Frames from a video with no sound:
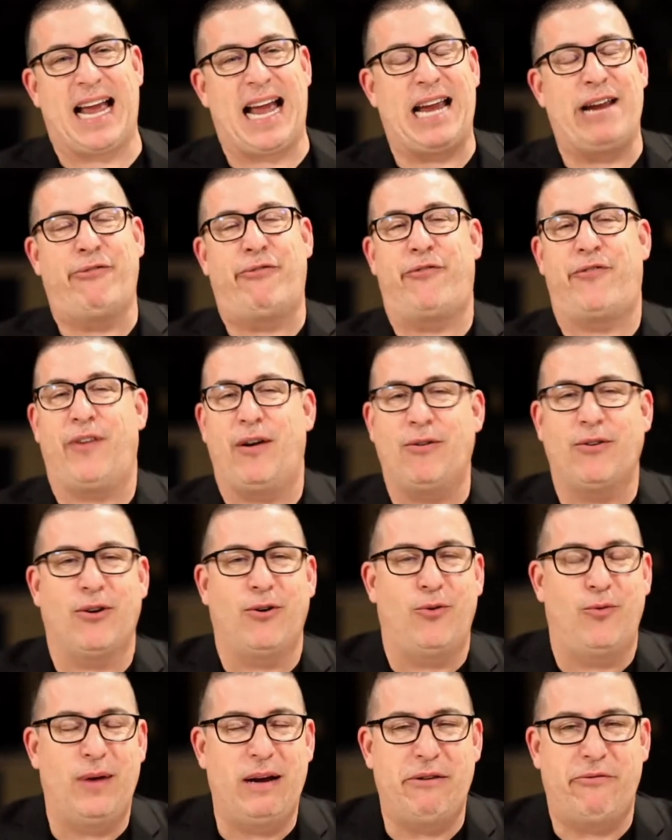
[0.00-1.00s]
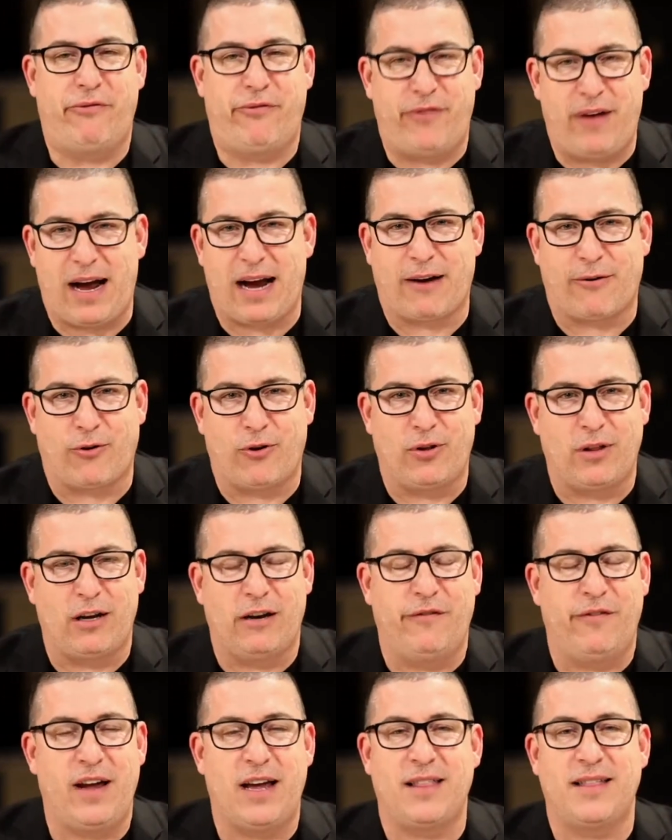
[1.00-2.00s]
A photo went viral
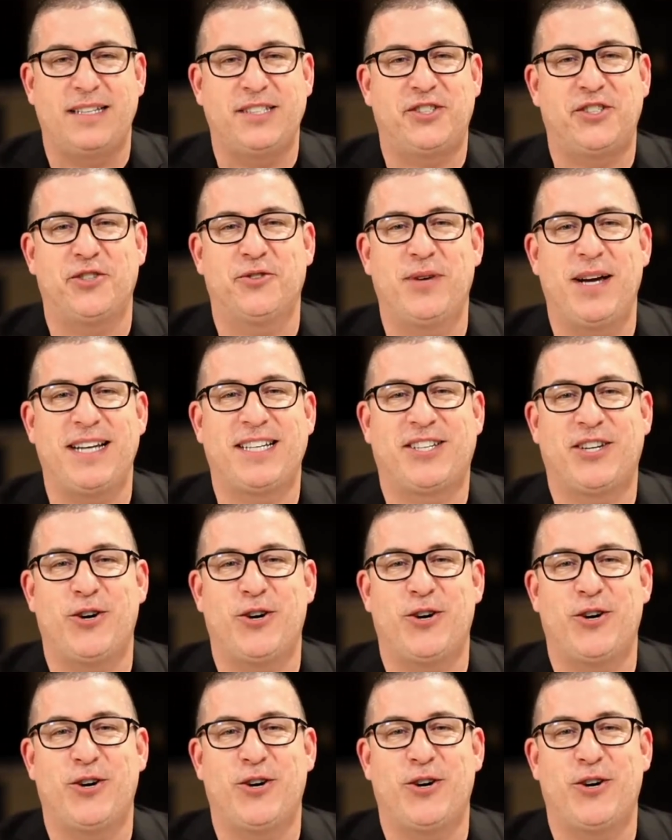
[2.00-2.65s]
of LSU head